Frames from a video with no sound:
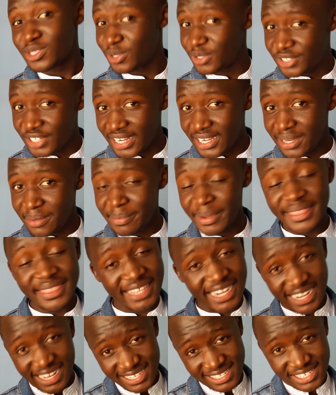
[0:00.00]
So gentlemen,
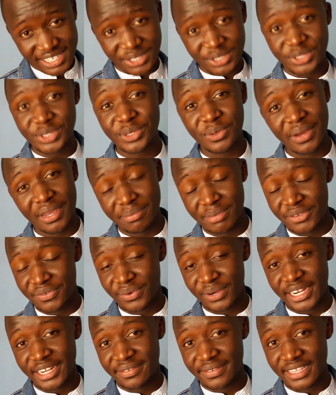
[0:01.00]
the last thing you should wear
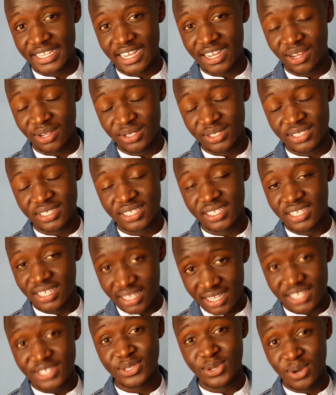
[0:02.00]
before leaving the house
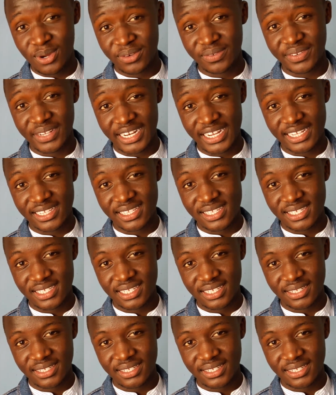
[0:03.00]
is confidence.